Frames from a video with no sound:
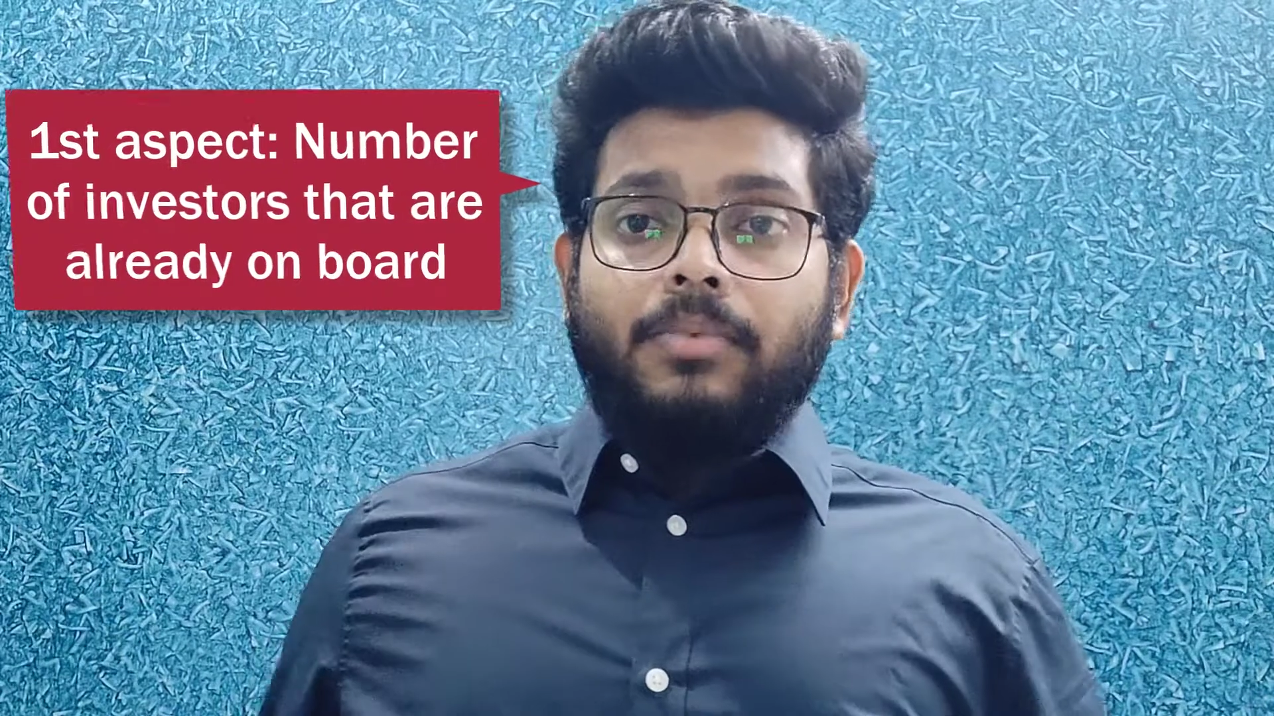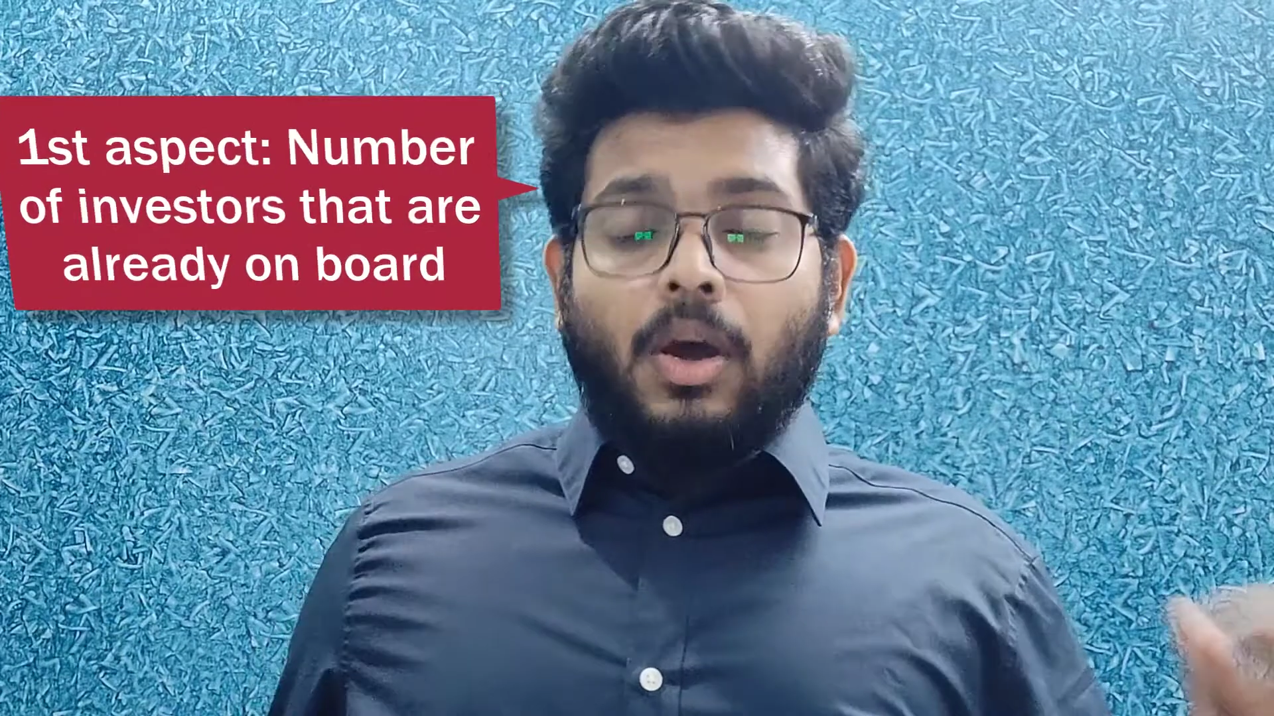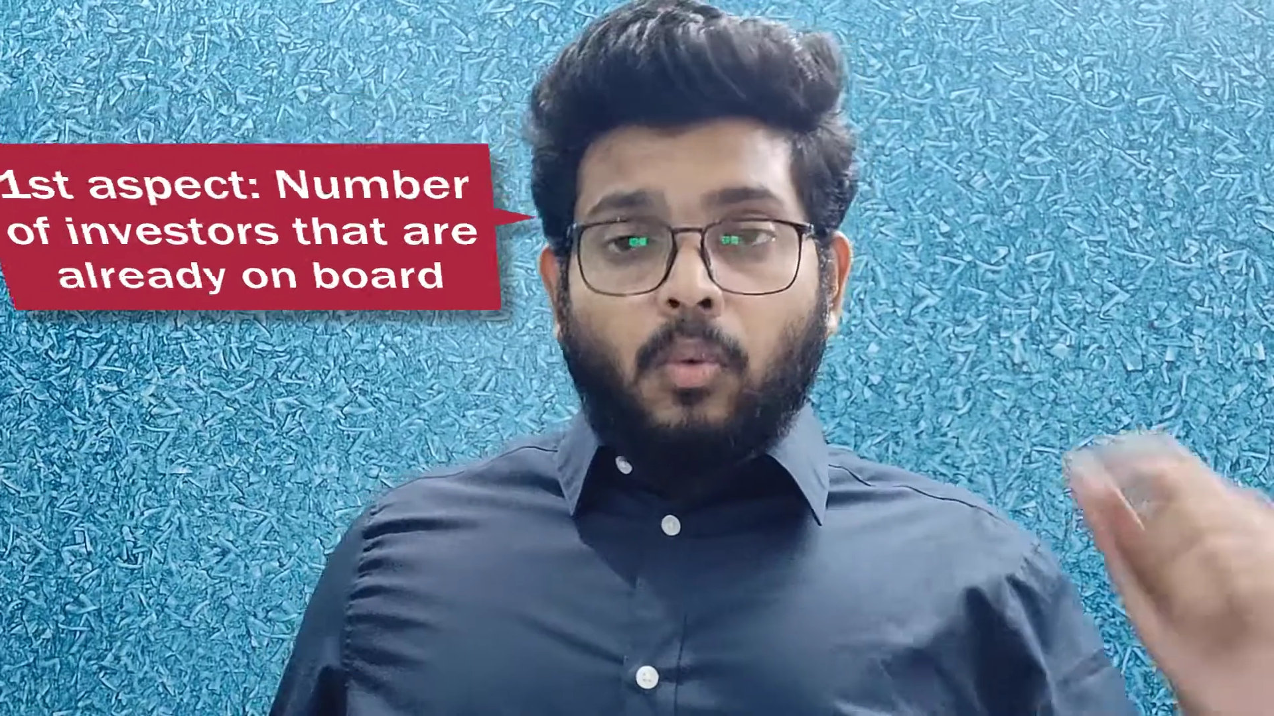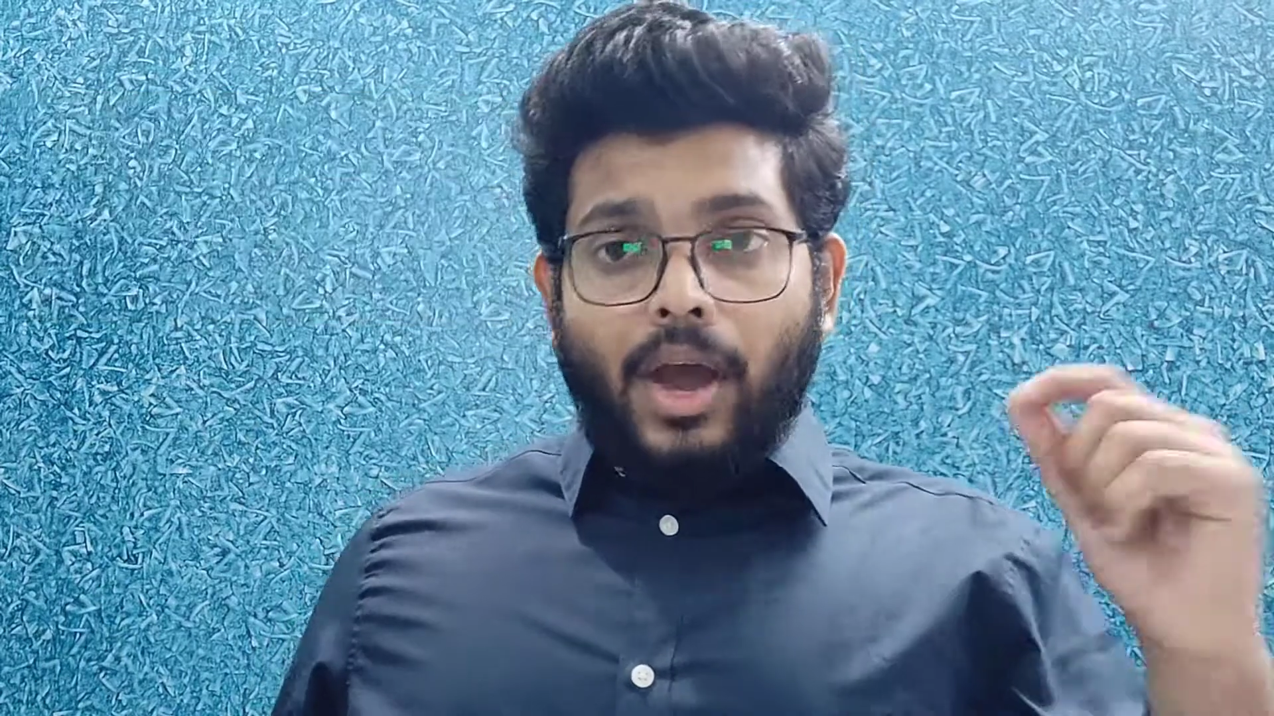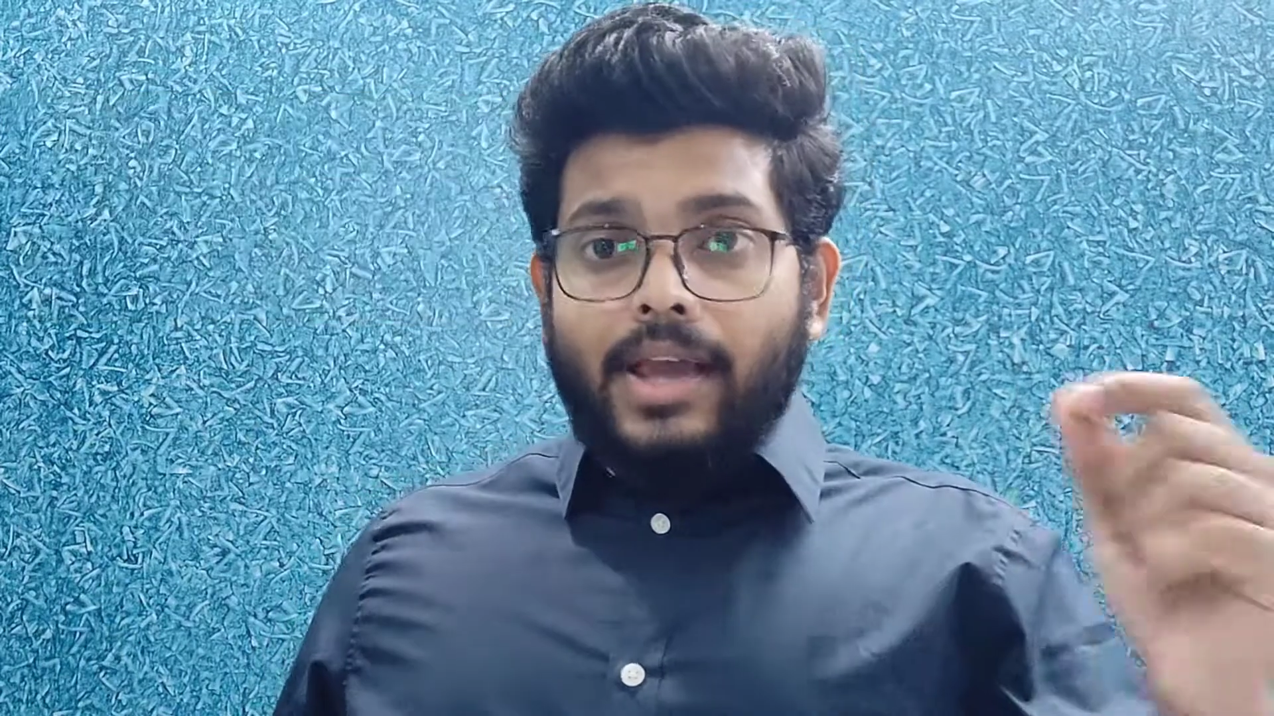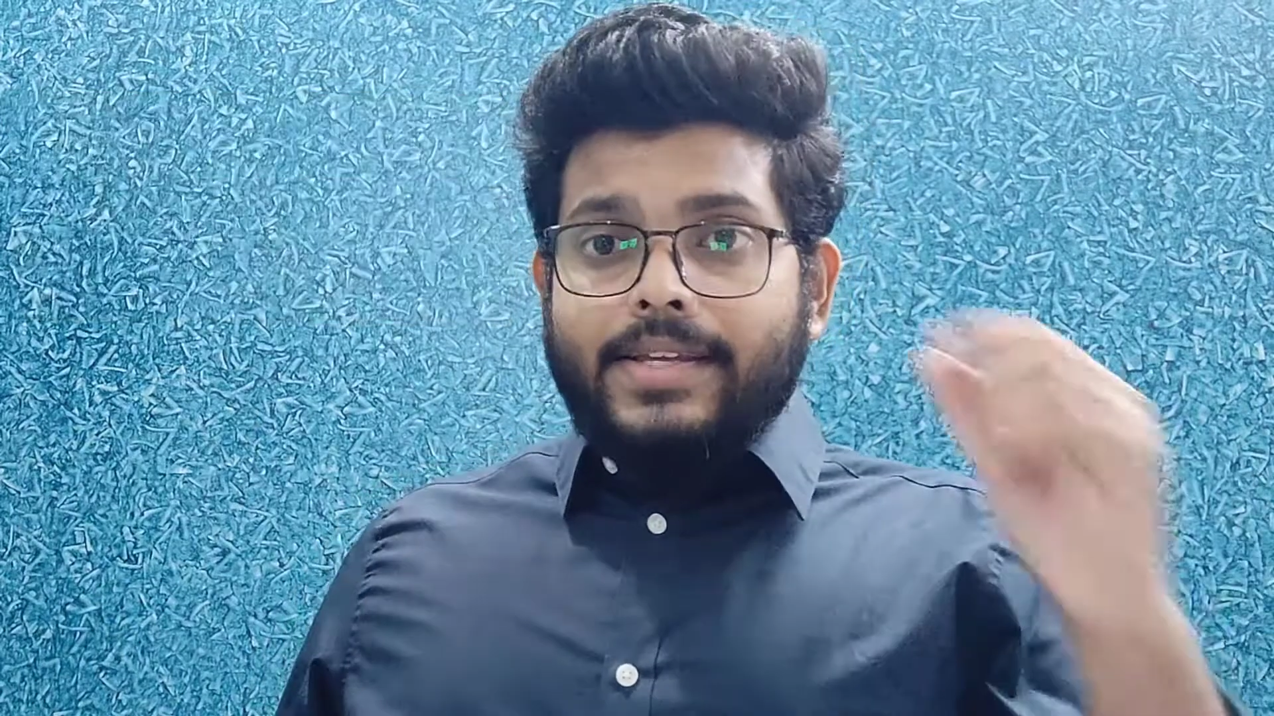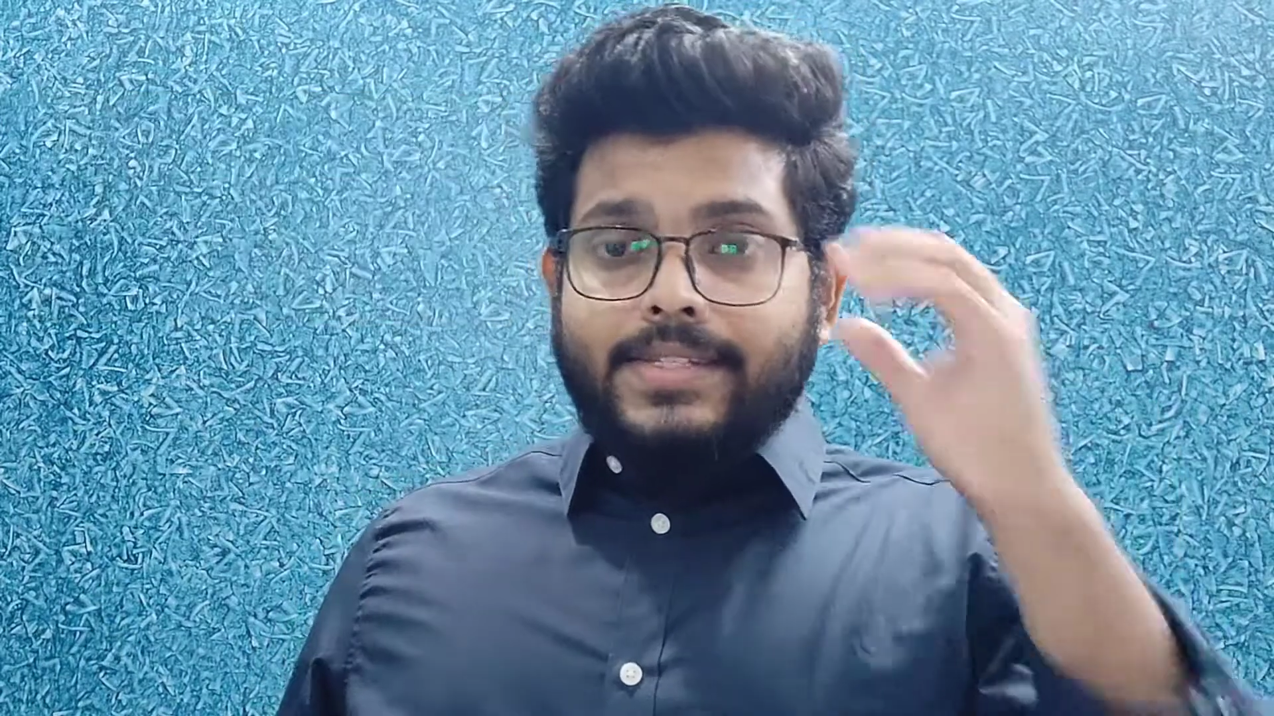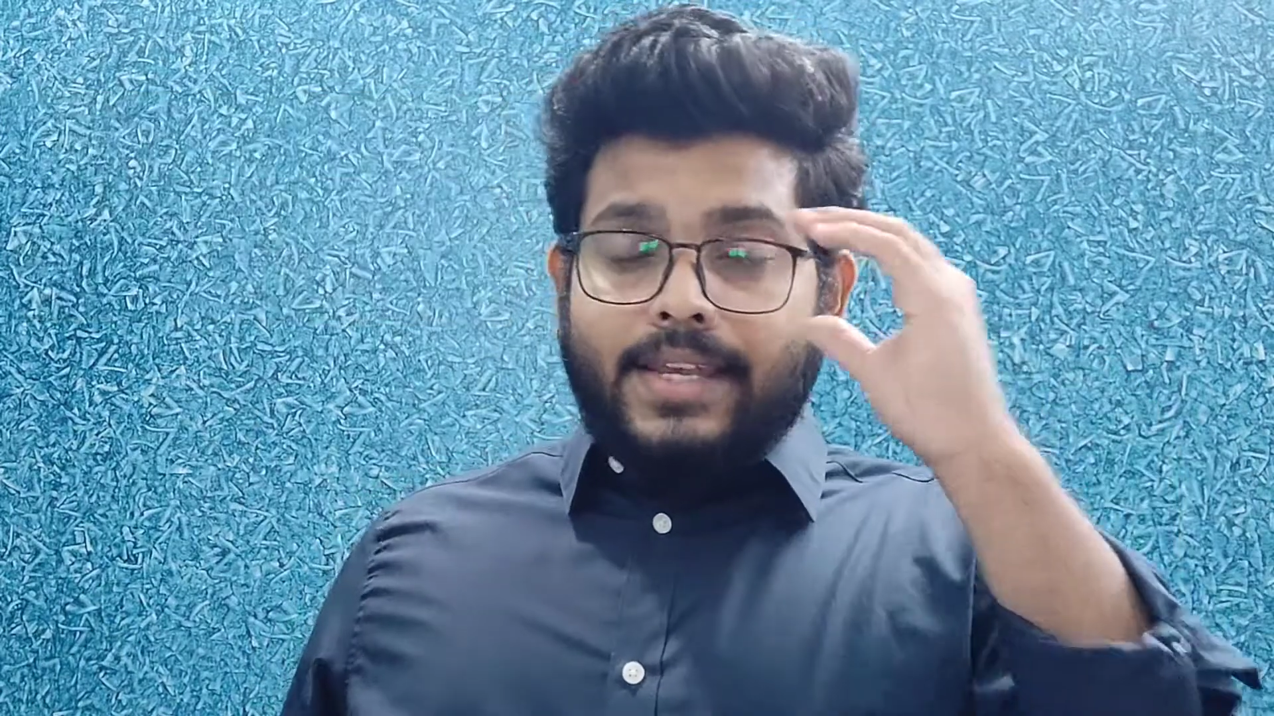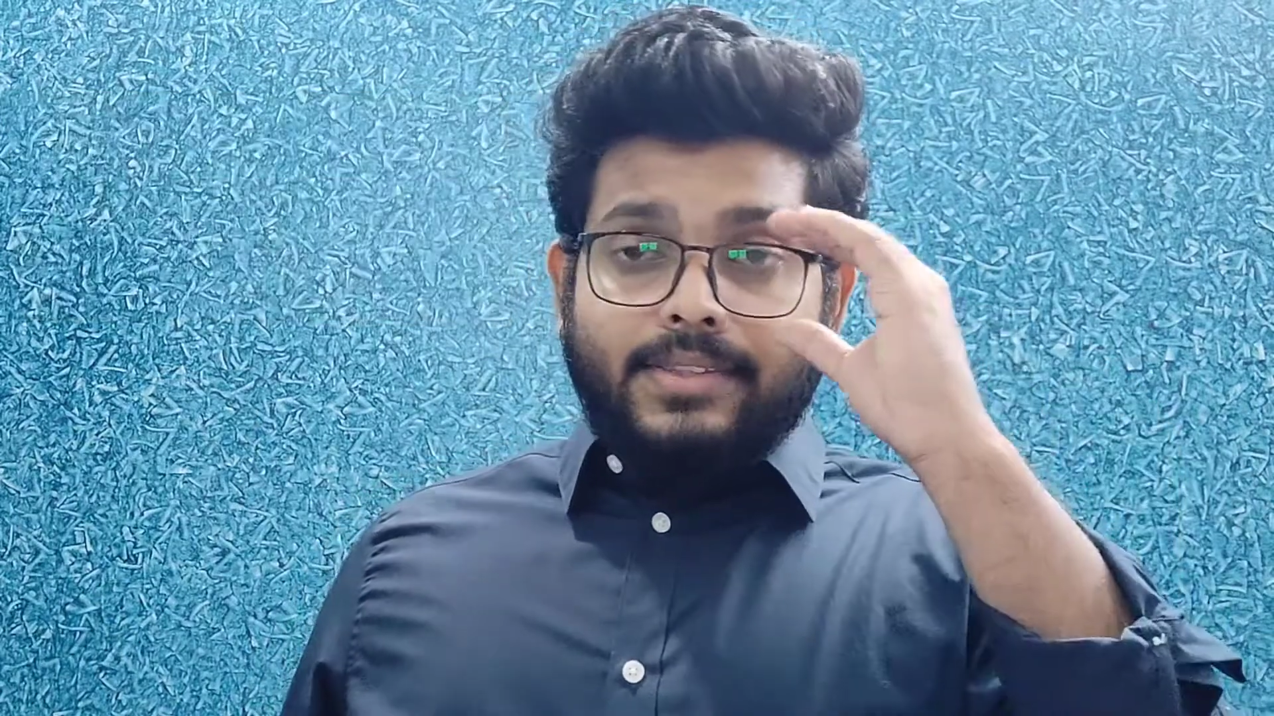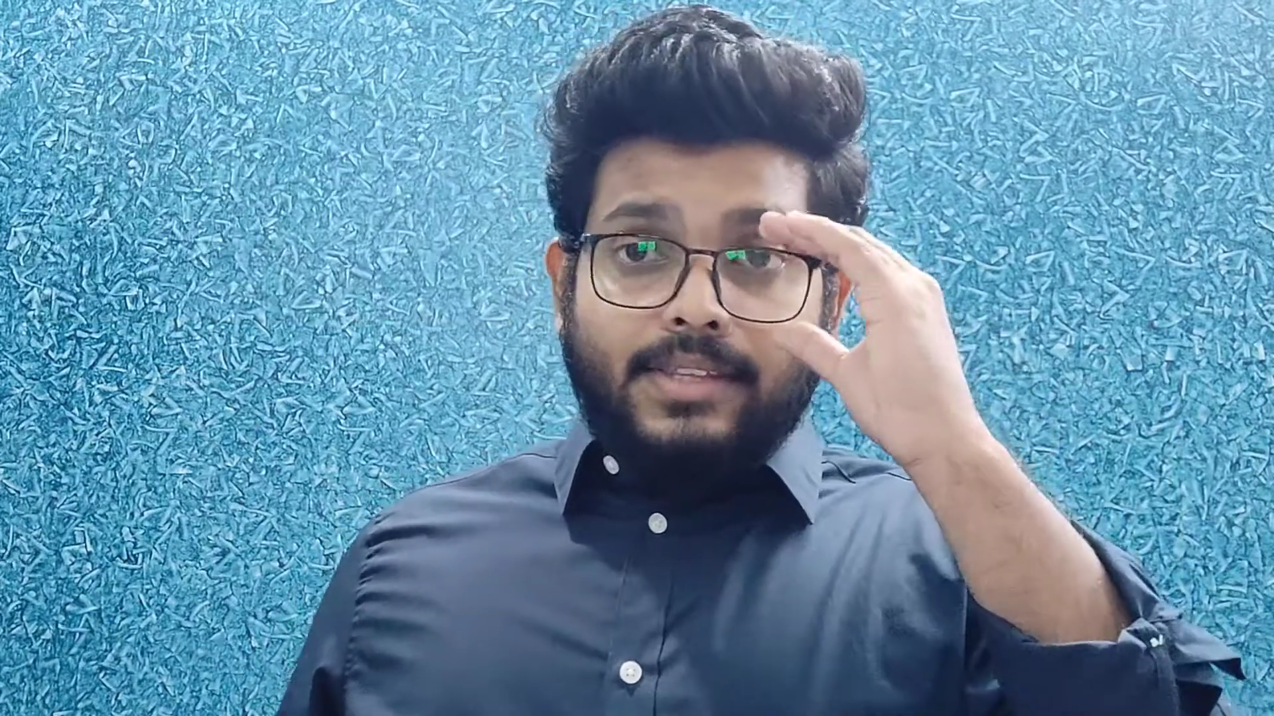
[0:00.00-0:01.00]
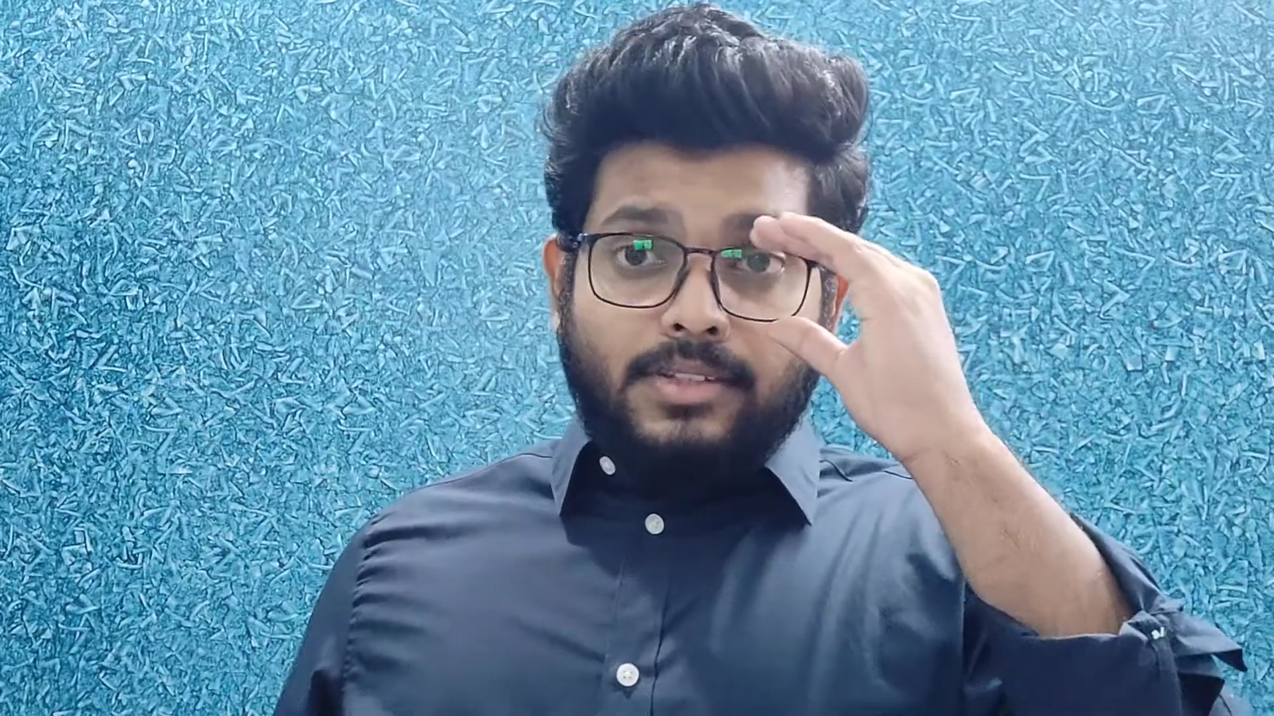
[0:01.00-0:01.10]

Now, why I said